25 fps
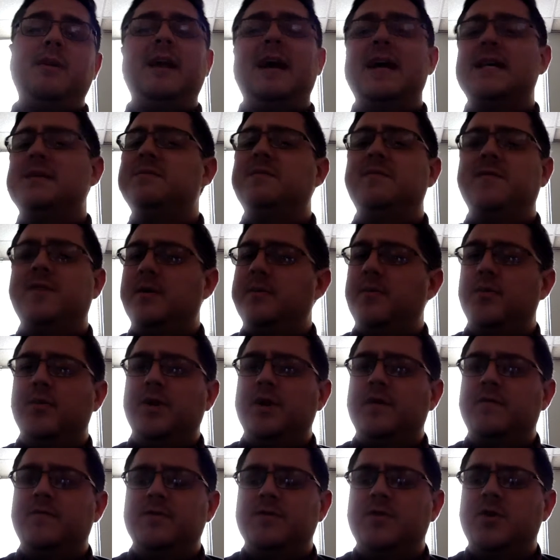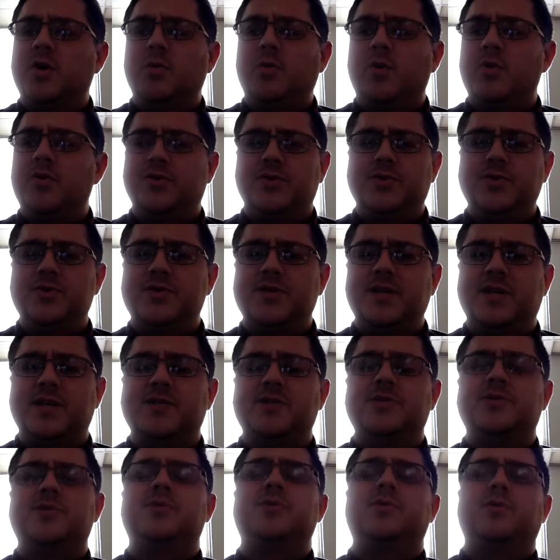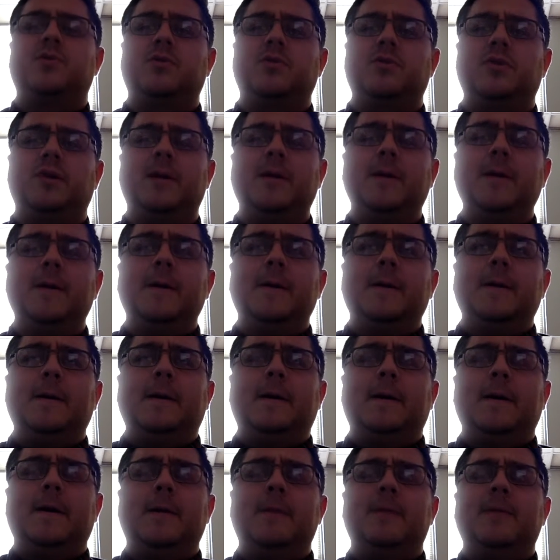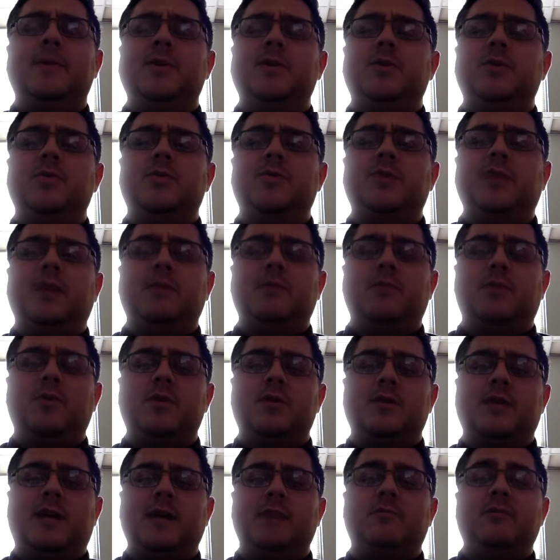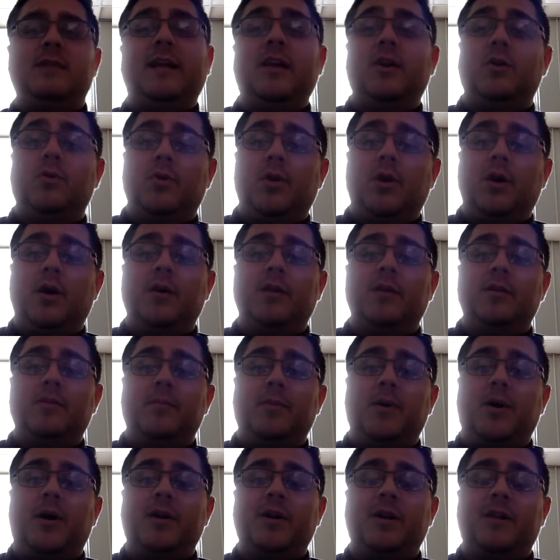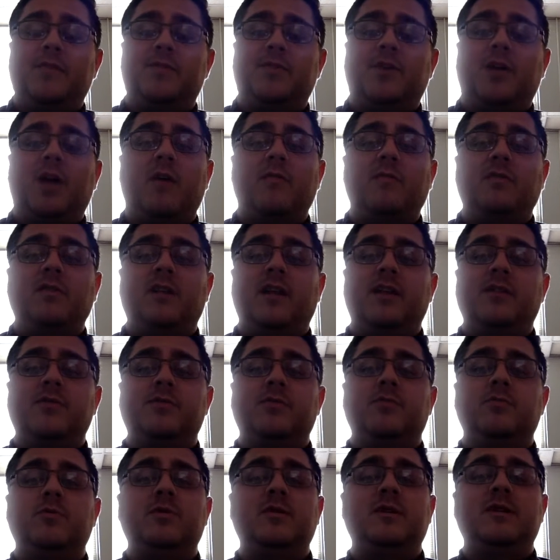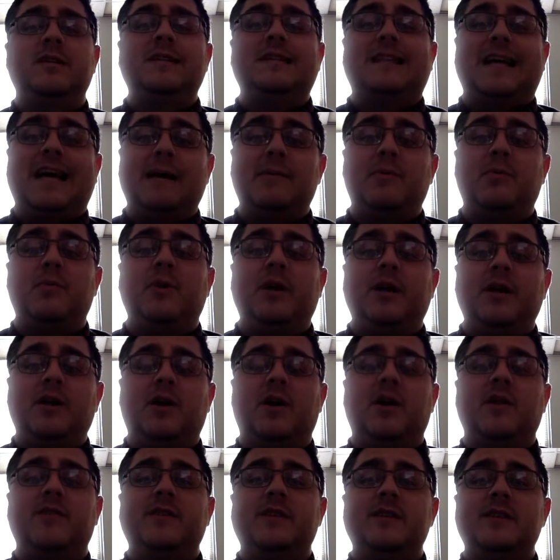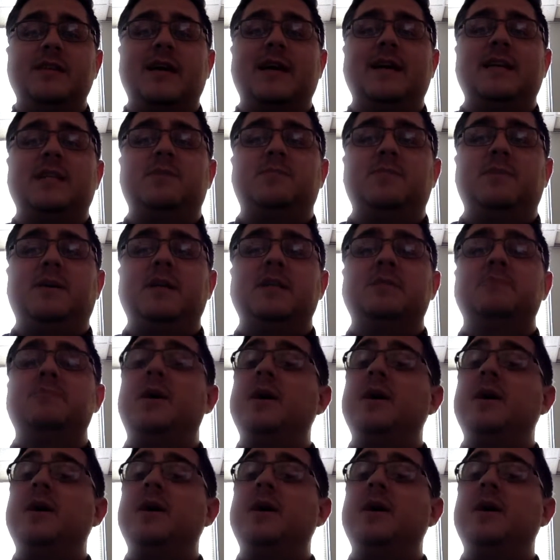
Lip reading: And it has to be very brief, no more than 2 sentences, certainly. And you will take more time later on in the body of the cover letter to really elaborate on these aspects.